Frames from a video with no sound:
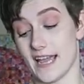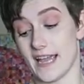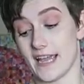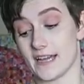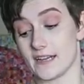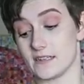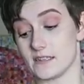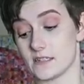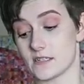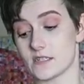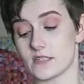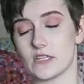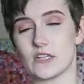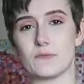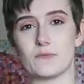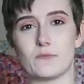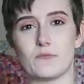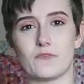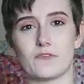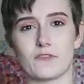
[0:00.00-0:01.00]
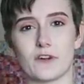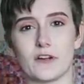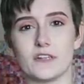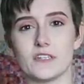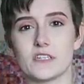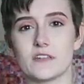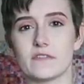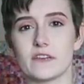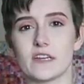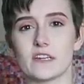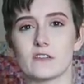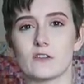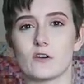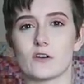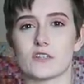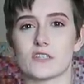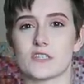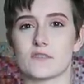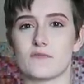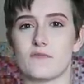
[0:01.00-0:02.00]
And the front of it
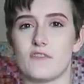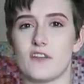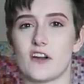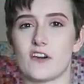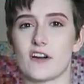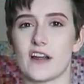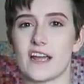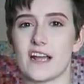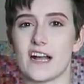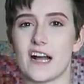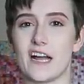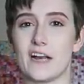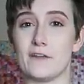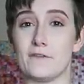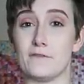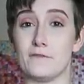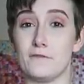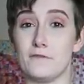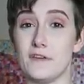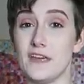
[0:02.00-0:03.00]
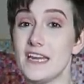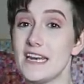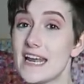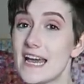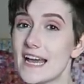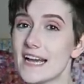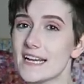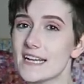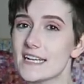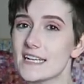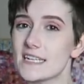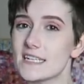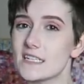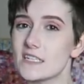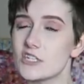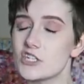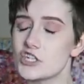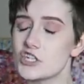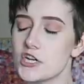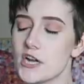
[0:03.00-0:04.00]
looks very kind of V-neck
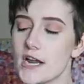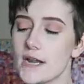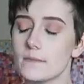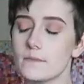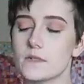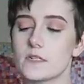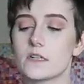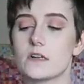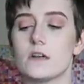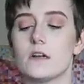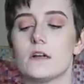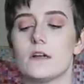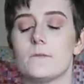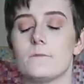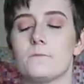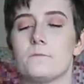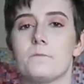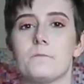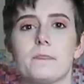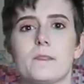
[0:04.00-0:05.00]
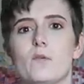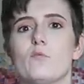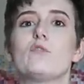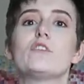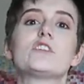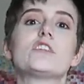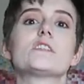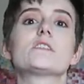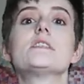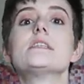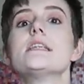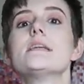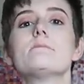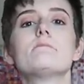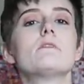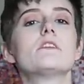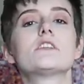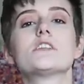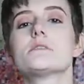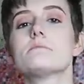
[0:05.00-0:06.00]
shaped. Which is
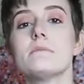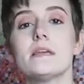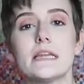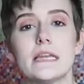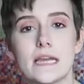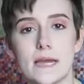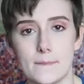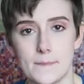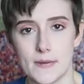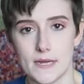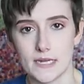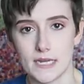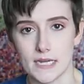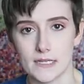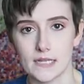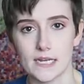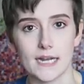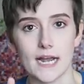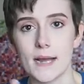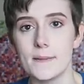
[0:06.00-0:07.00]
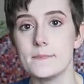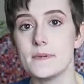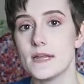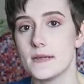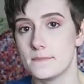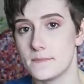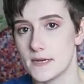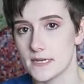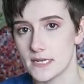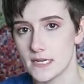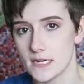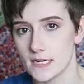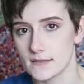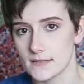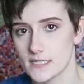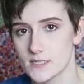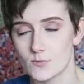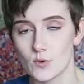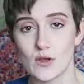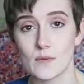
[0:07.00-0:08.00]
me nitpicking. Like, I'm nitpicking at
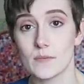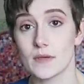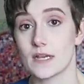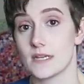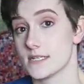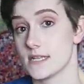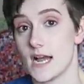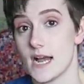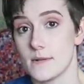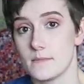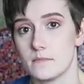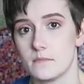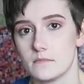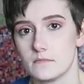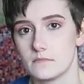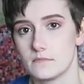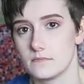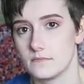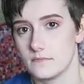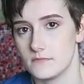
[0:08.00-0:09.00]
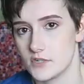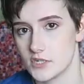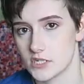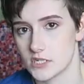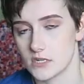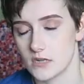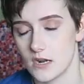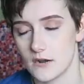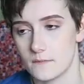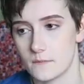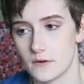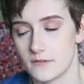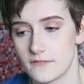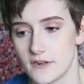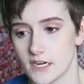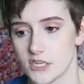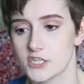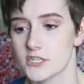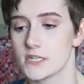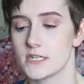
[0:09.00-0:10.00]
this point because I'm just a
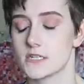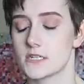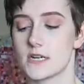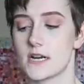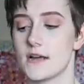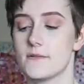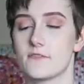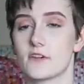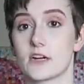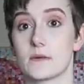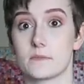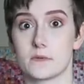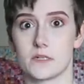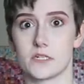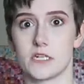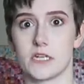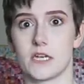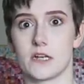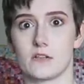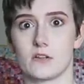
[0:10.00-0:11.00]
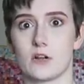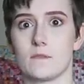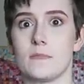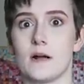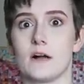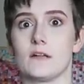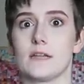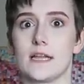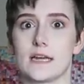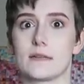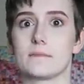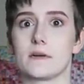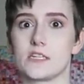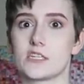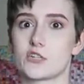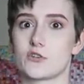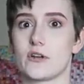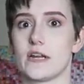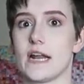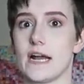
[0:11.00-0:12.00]
perfectionist and I'm very particular about like my
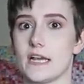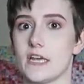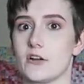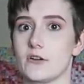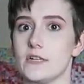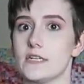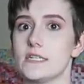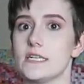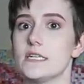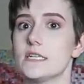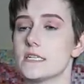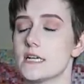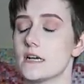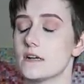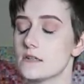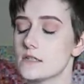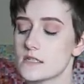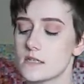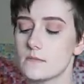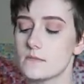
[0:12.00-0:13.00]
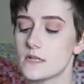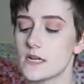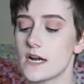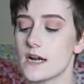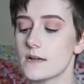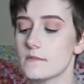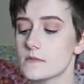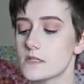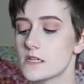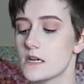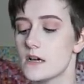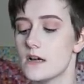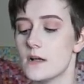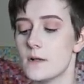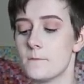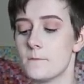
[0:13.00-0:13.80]
screen accurate details sometimes.